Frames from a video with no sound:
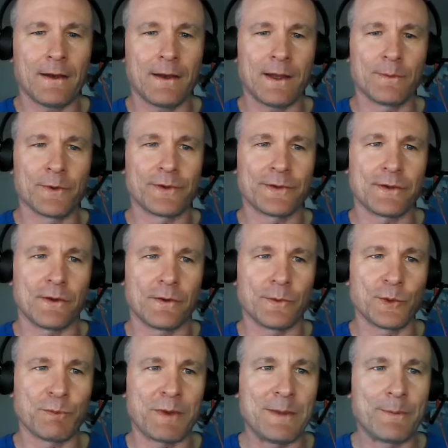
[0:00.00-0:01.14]
enables
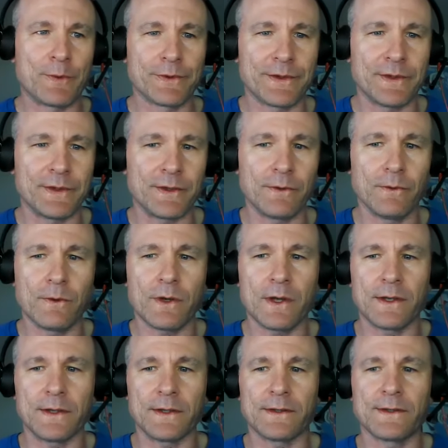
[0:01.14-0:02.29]
those people to do
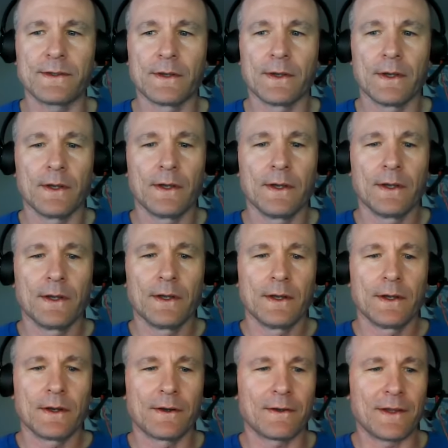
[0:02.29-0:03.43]
is
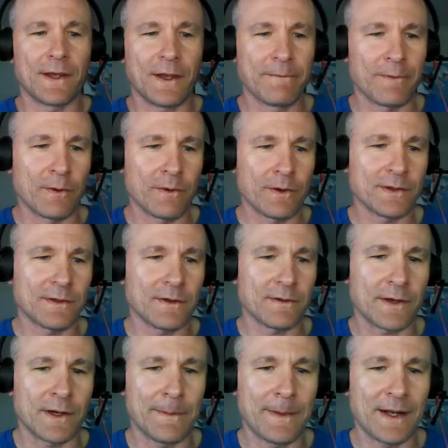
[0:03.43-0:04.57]
they can focus their
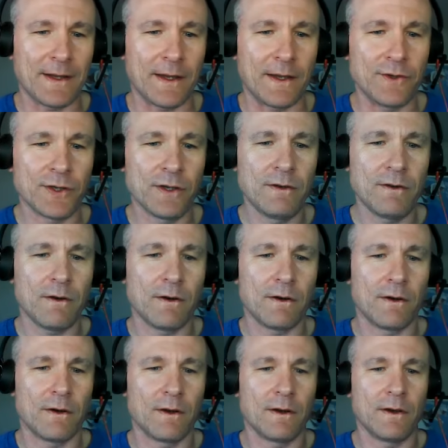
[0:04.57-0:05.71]
time and attention
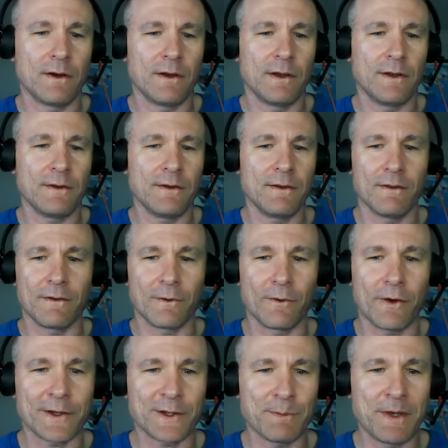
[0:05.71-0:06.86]
on their
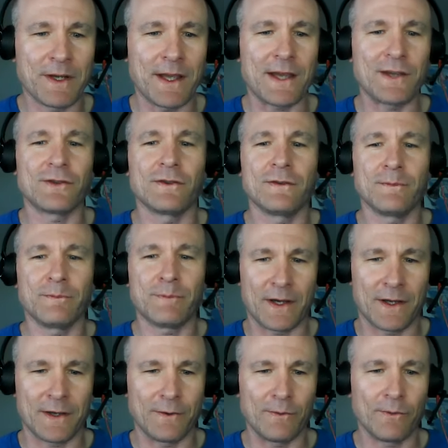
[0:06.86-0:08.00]
loss mitigation,
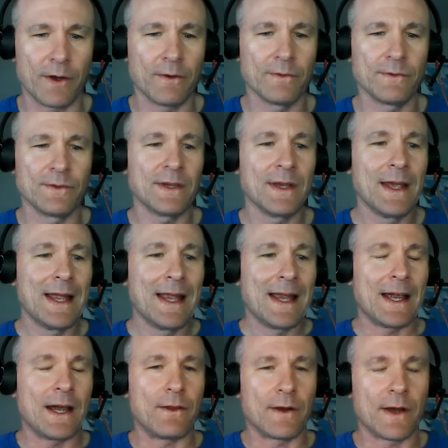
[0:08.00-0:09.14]
buying new loans,
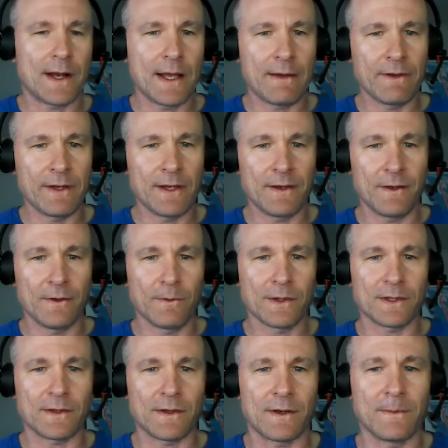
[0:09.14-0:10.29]
and they're not having to deal with
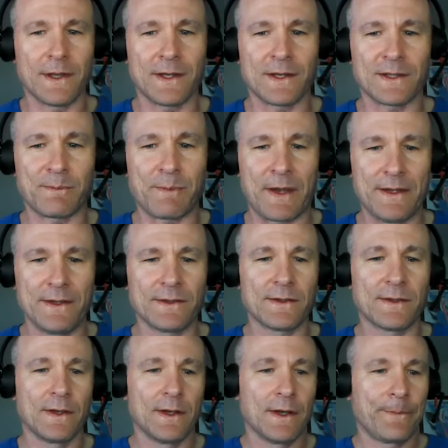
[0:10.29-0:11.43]
the time and expense